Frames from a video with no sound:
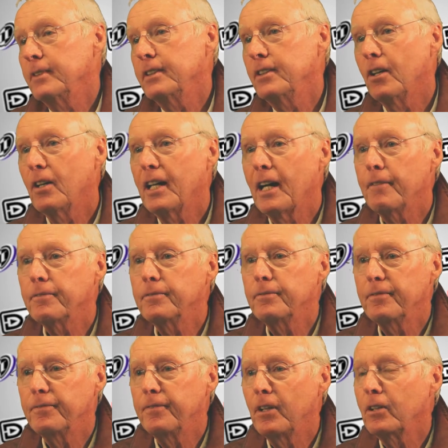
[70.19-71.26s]
you know, half
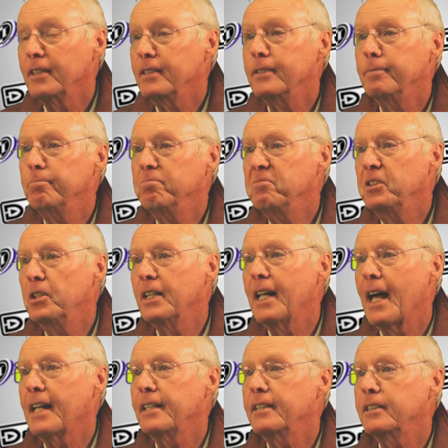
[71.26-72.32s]
fairly good
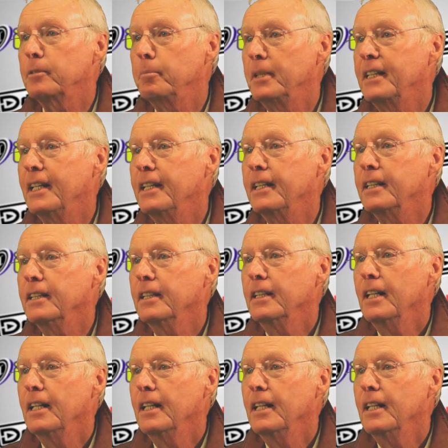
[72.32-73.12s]
at it at the beginning.